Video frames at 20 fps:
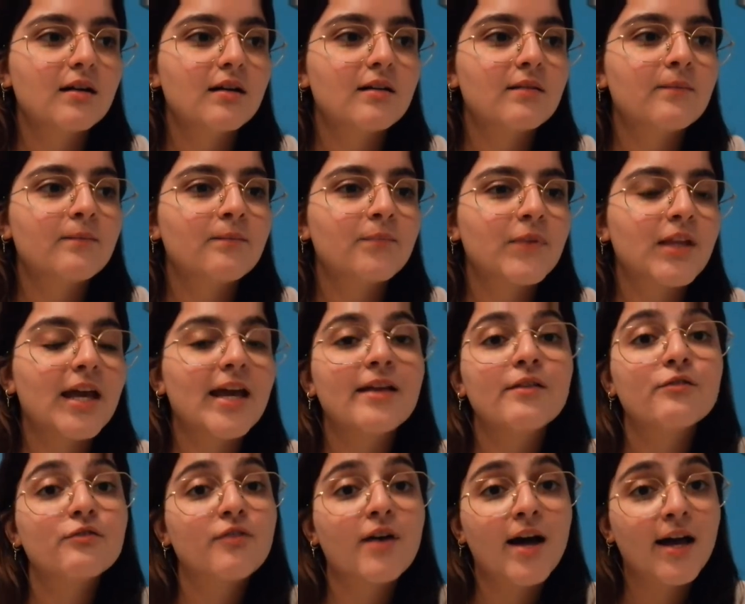
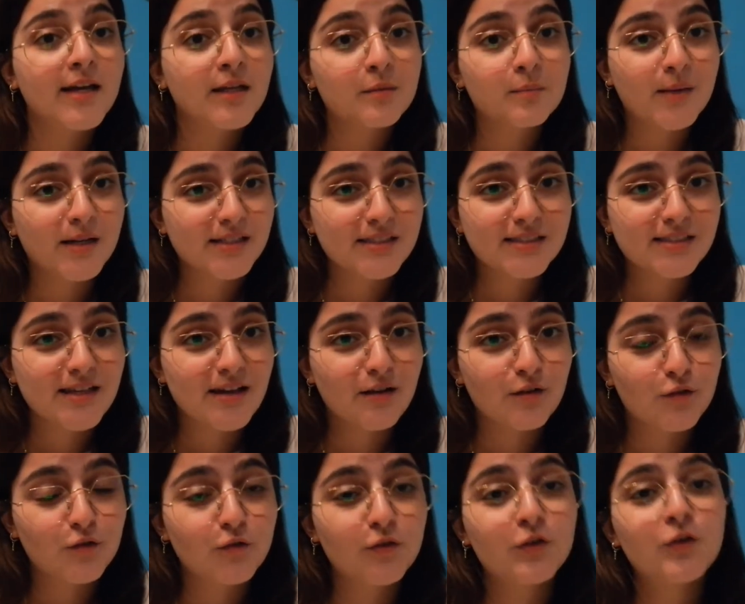and find
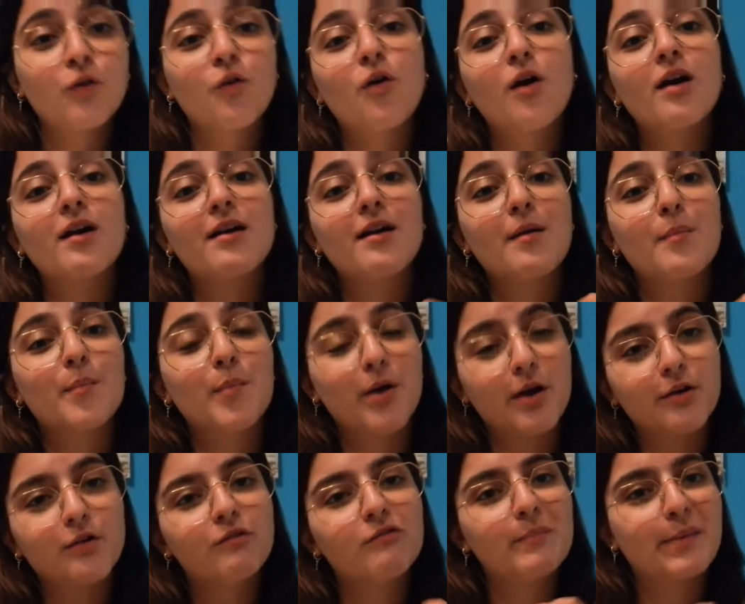myself, you know, a
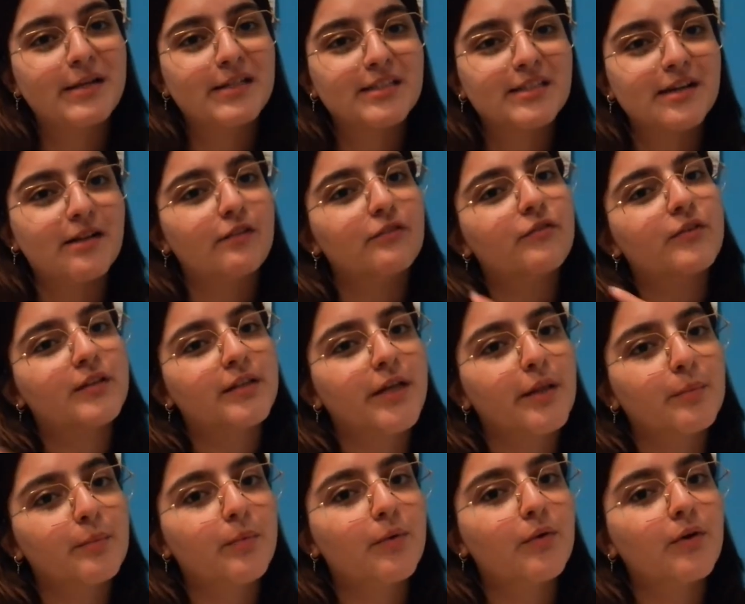part of myself in
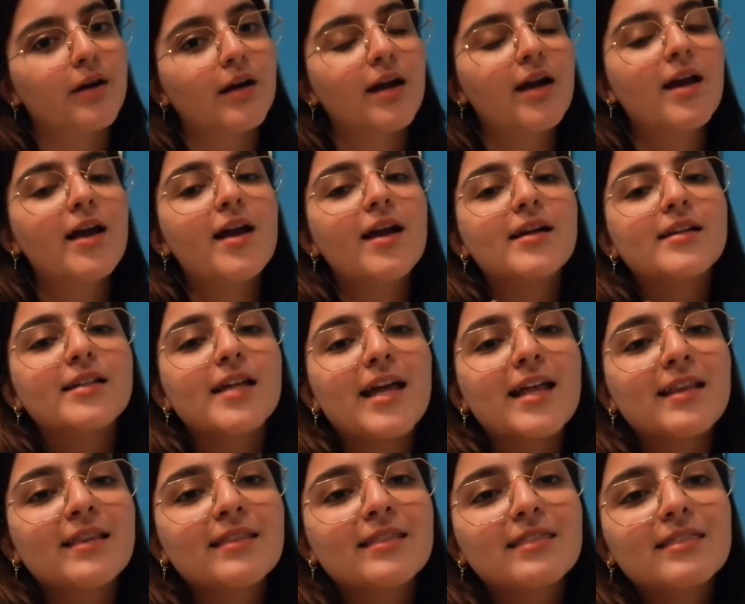that book,
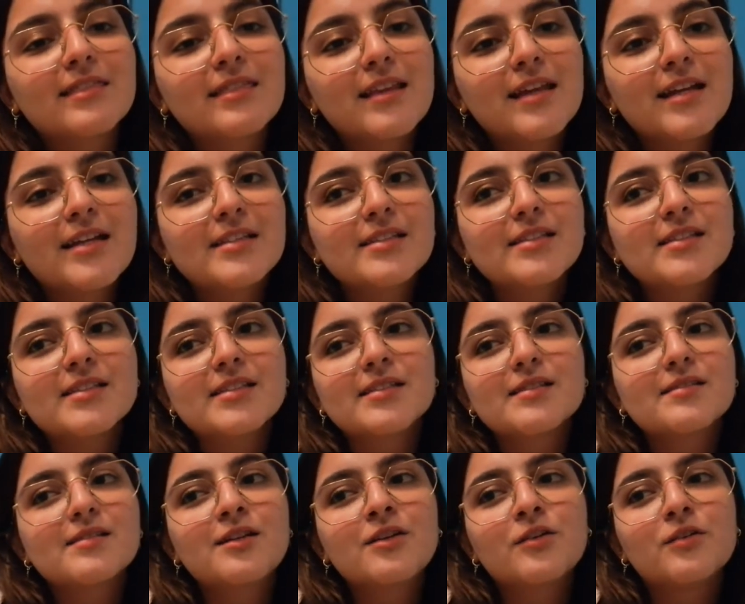and that
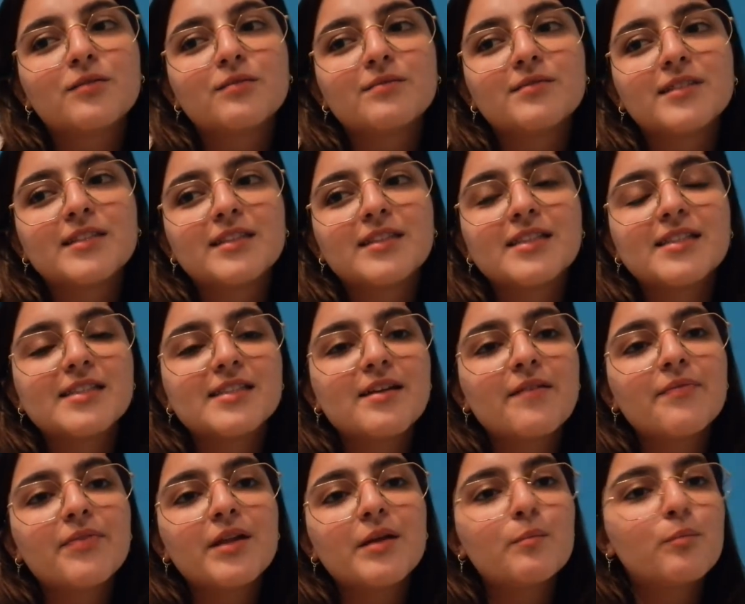it's, you know, there's
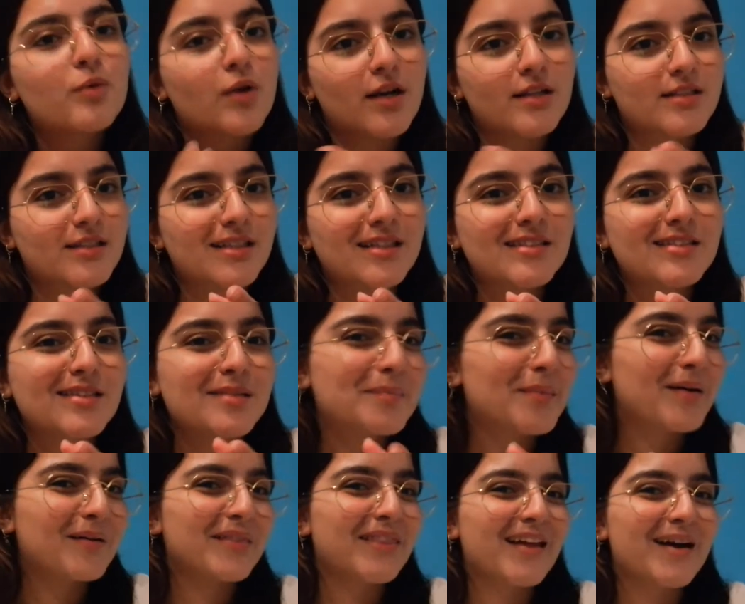something priceless
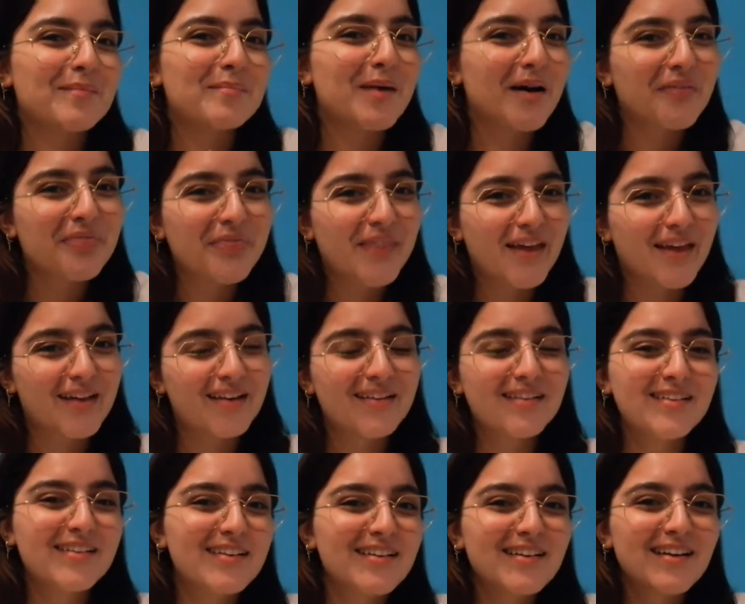about
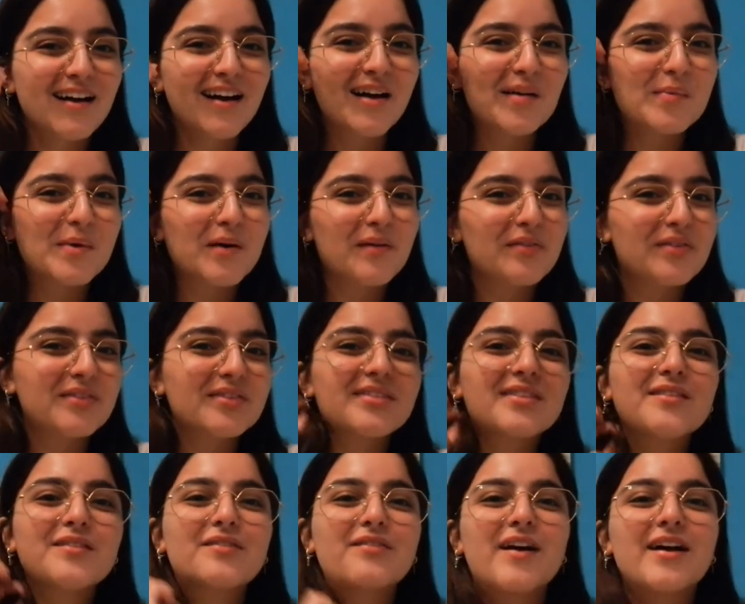that, about
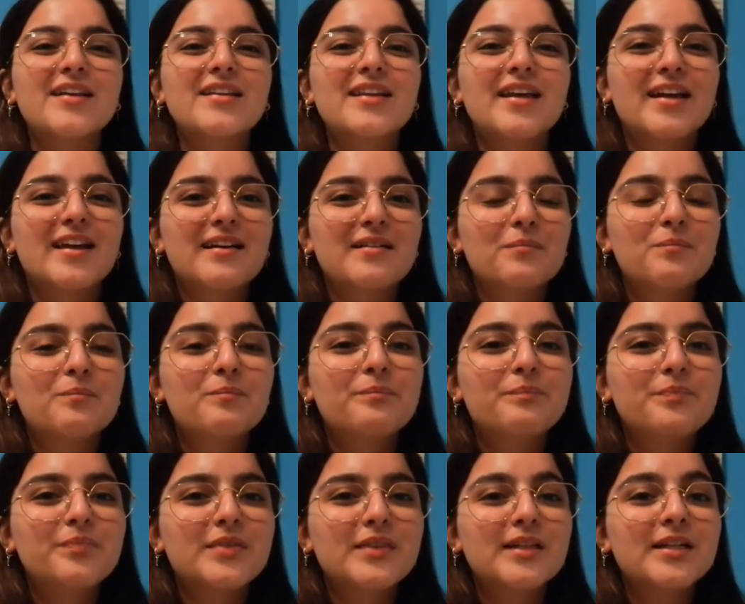the fact that
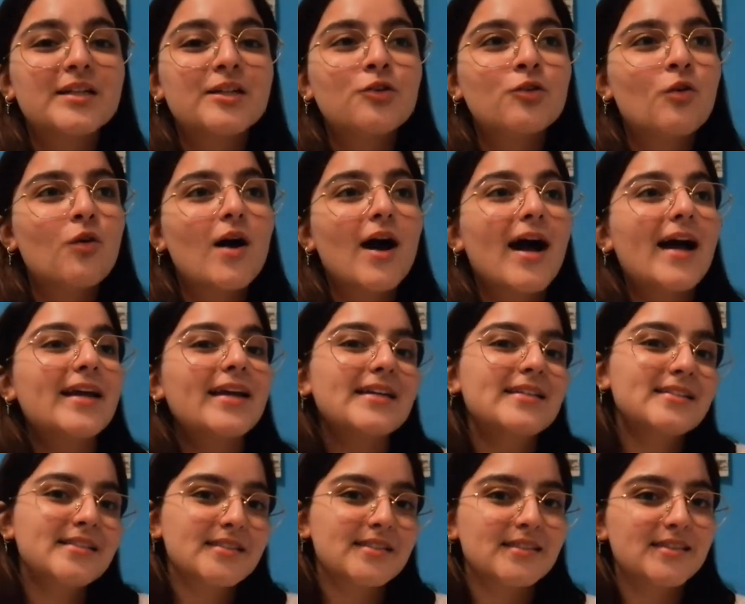you know, I
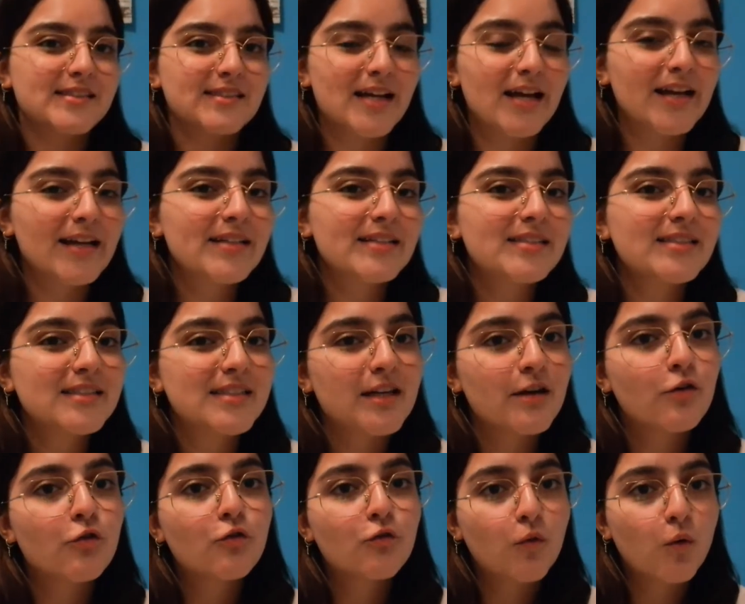can
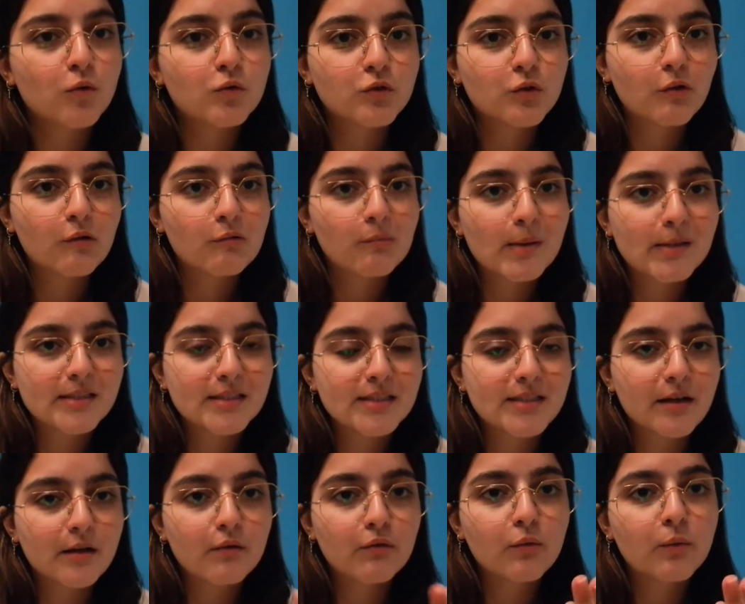see a photo of
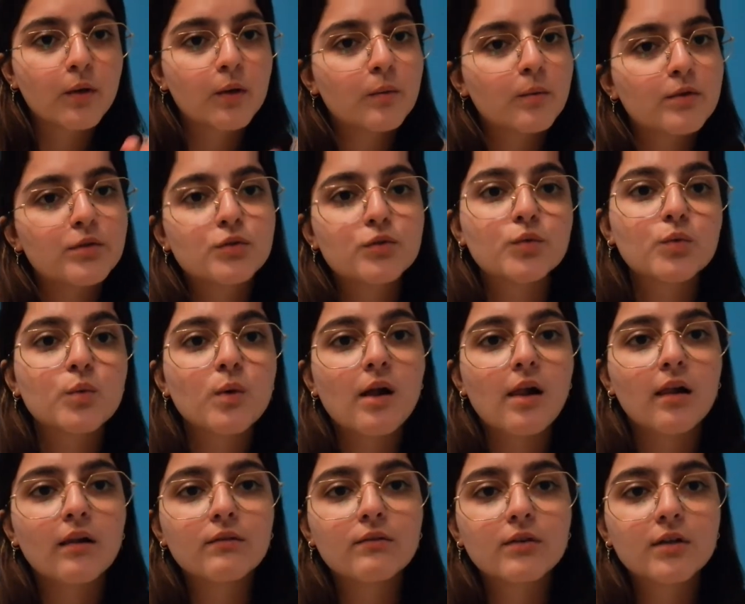myself when I was
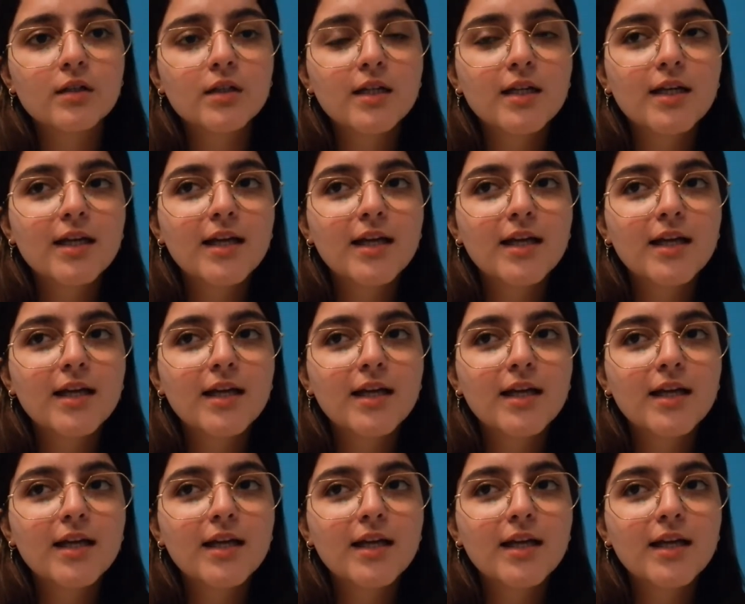12,